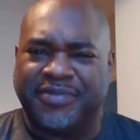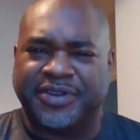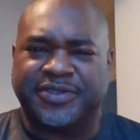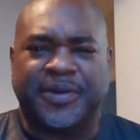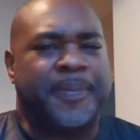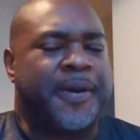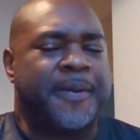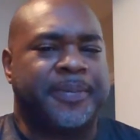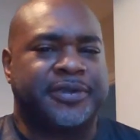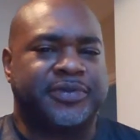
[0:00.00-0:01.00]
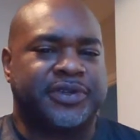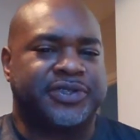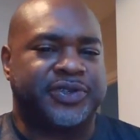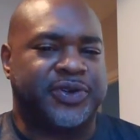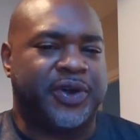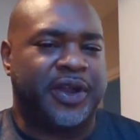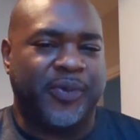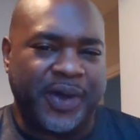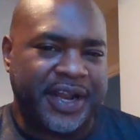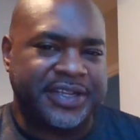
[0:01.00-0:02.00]
what's your purpose, what's your calling,
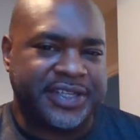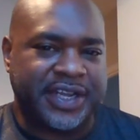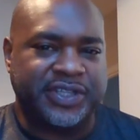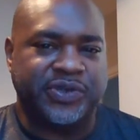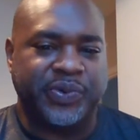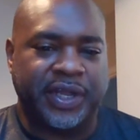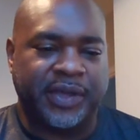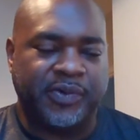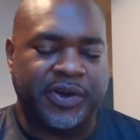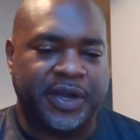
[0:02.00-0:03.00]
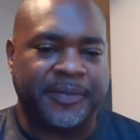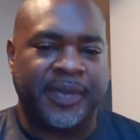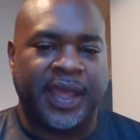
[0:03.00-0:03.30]
what is it that you really want.